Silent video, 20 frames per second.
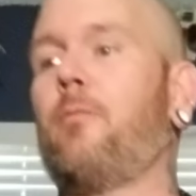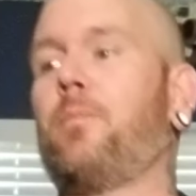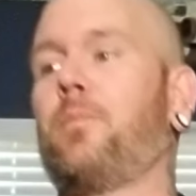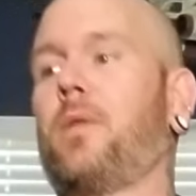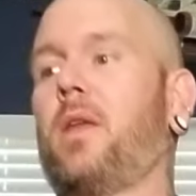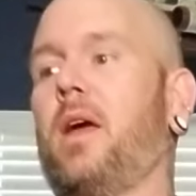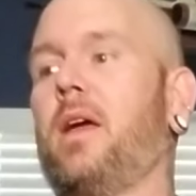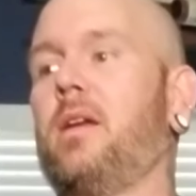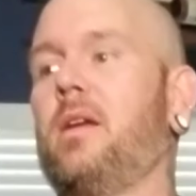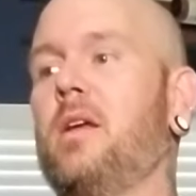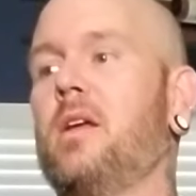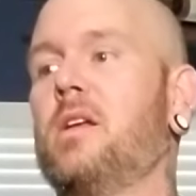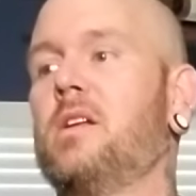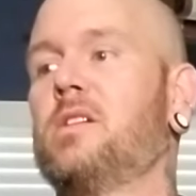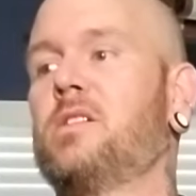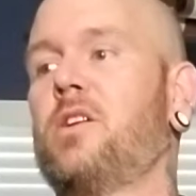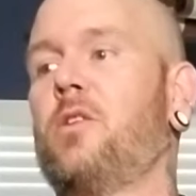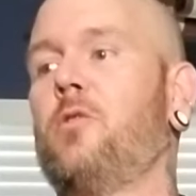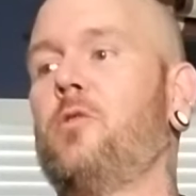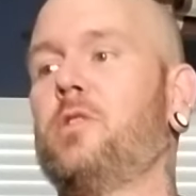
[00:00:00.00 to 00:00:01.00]
Okay,
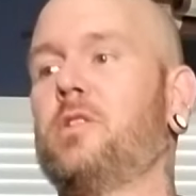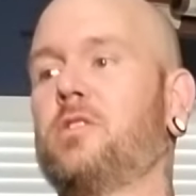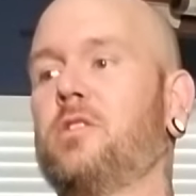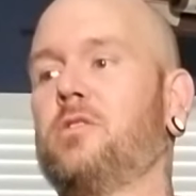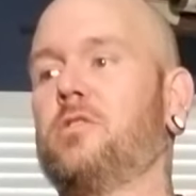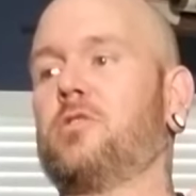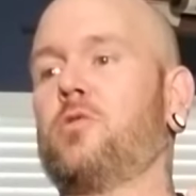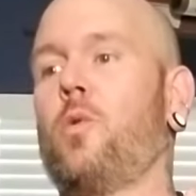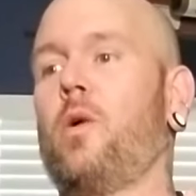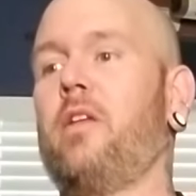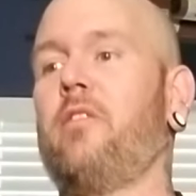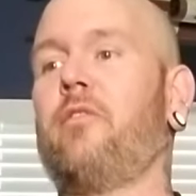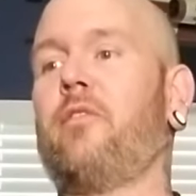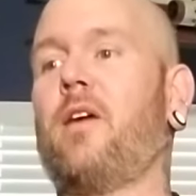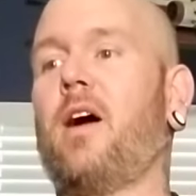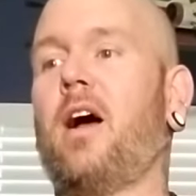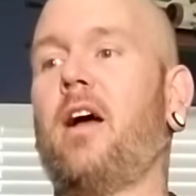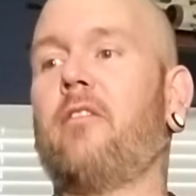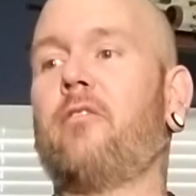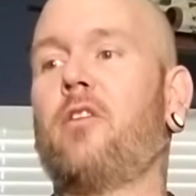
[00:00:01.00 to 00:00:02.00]
so in
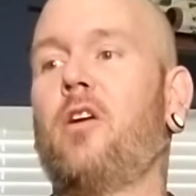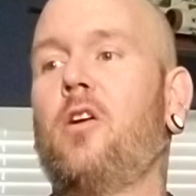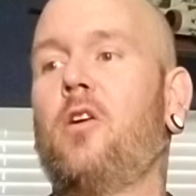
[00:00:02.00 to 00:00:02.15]
25,